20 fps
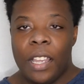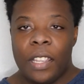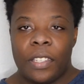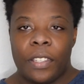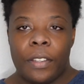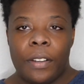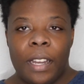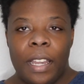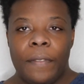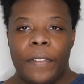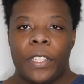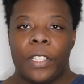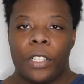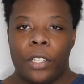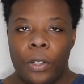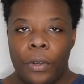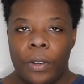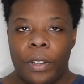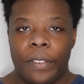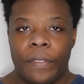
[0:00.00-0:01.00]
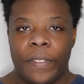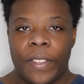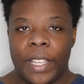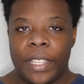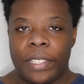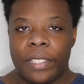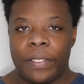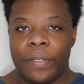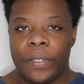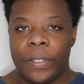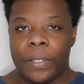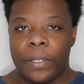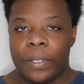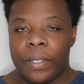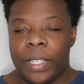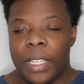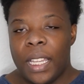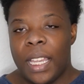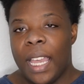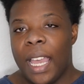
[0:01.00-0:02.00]
So they're having their corn
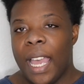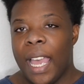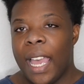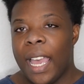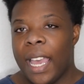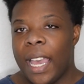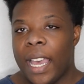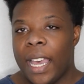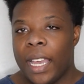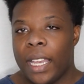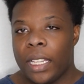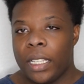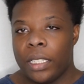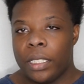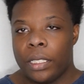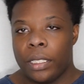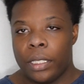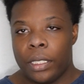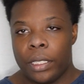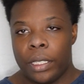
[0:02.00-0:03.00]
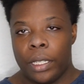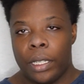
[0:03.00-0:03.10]
festival, and